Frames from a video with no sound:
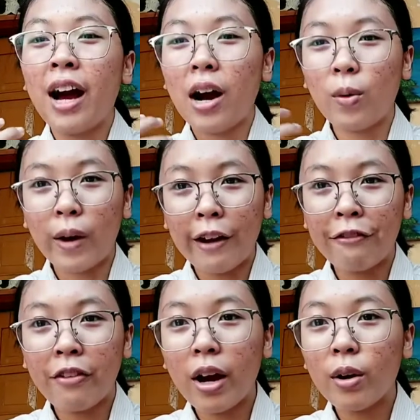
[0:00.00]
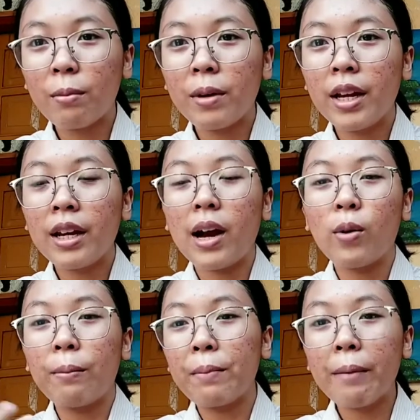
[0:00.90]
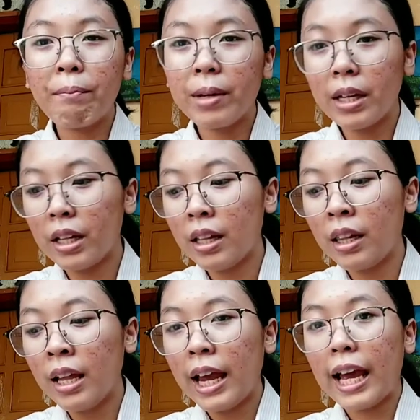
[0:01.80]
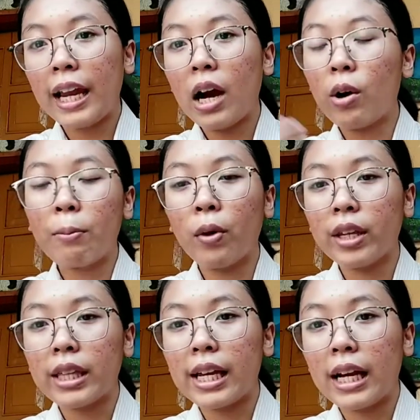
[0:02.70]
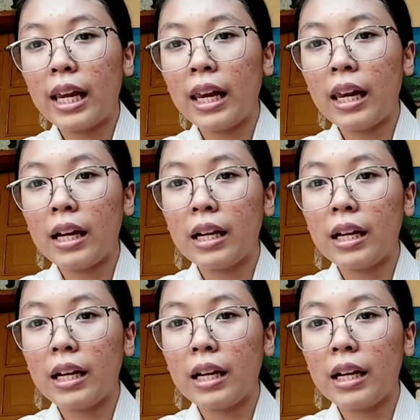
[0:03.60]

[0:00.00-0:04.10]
our environment, our people, and our political